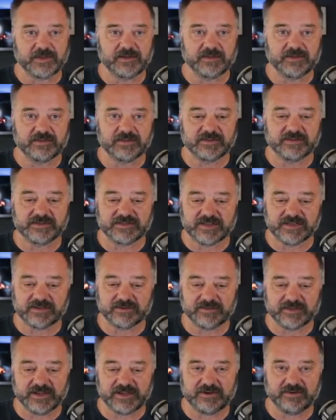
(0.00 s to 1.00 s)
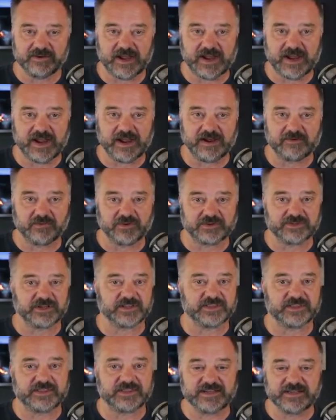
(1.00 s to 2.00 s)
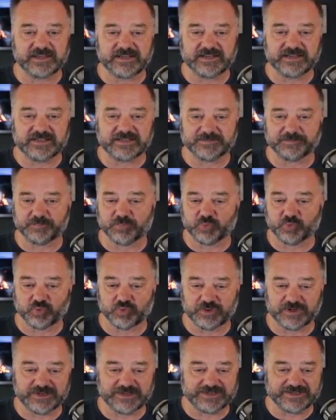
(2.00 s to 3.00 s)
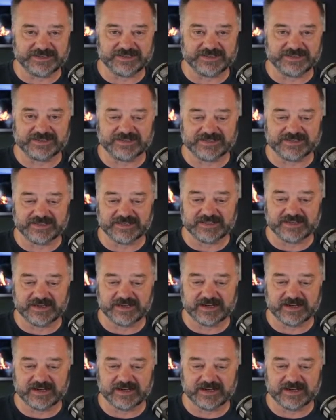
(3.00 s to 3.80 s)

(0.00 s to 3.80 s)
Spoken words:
the signal that you have, which I think is pretty slick.